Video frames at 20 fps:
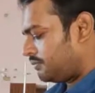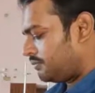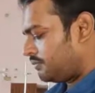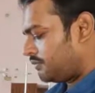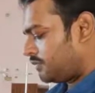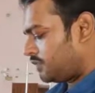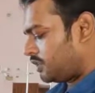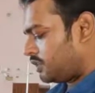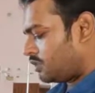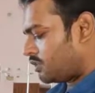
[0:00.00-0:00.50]

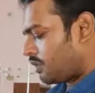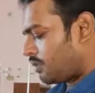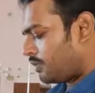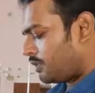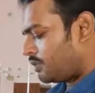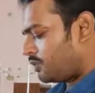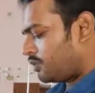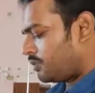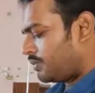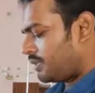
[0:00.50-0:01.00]
The dropper
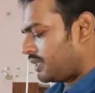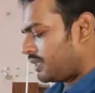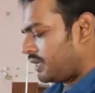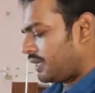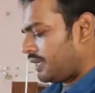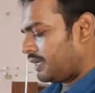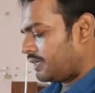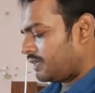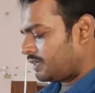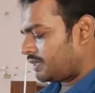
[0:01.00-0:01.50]
should be
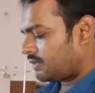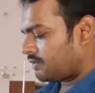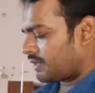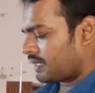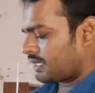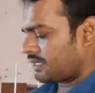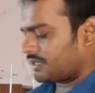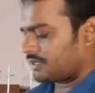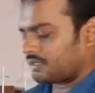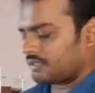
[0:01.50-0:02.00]
cleaned,
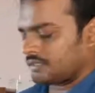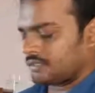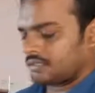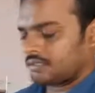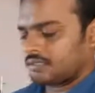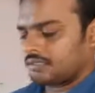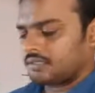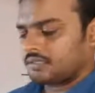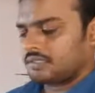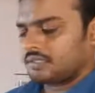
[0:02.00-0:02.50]
otherwise
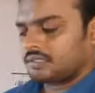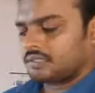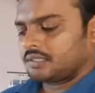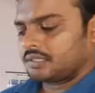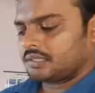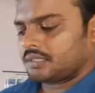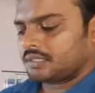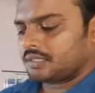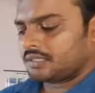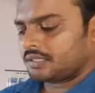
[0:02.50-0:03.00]

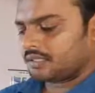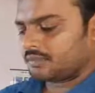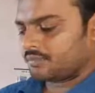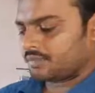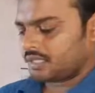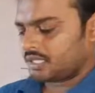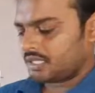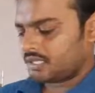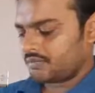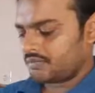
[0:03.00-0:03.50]
it
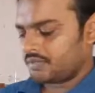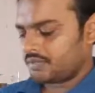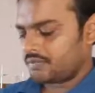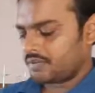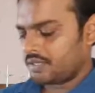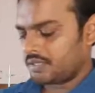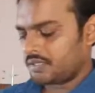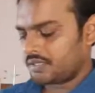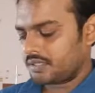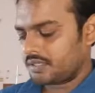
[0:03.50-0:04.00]
may give
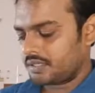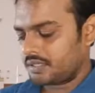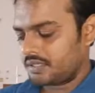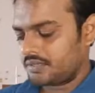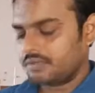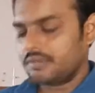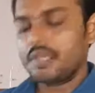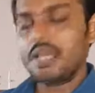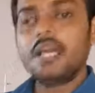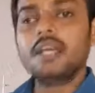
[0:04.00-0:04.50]
different
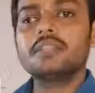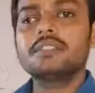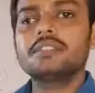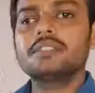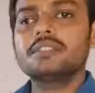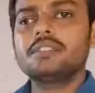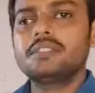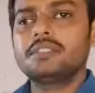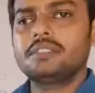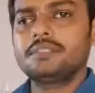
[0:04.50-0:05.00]

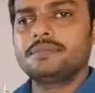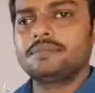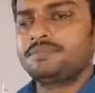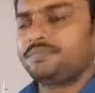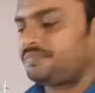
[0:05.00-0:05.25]
reactions.